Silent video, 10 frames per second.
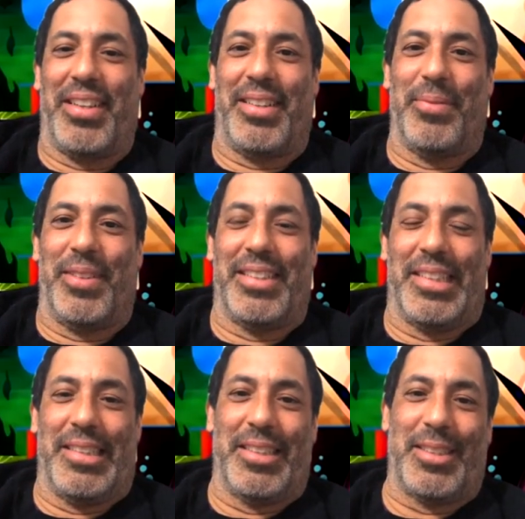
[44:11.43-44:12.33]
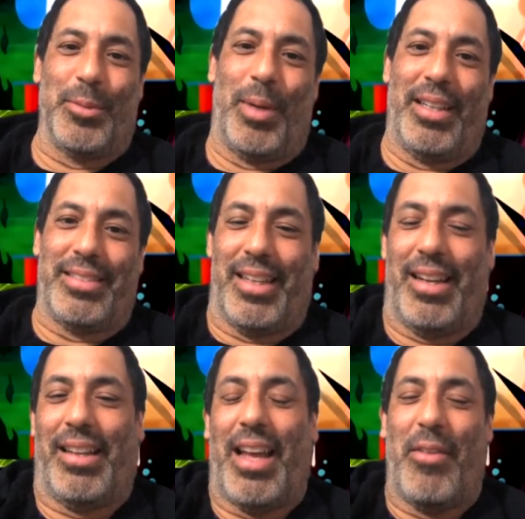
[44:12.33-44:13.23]
I'm good. This is my
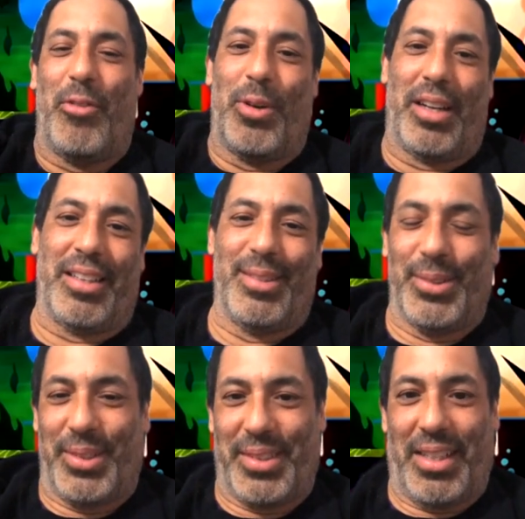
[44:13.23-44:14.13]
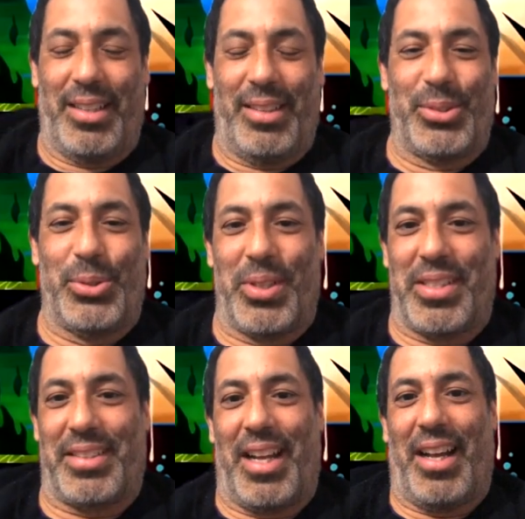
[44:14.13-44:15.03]
style. I'll do
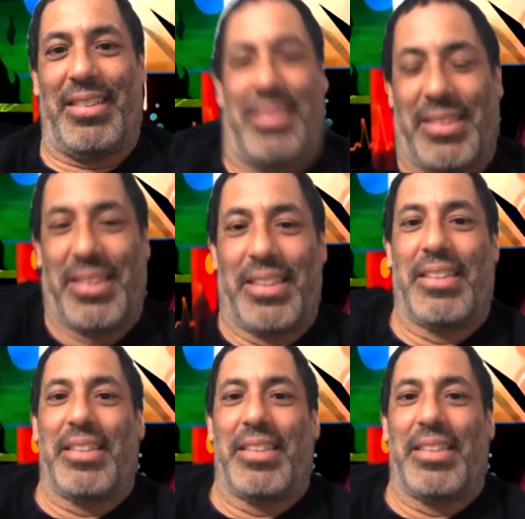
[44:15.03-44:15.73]
all the styles. Oh,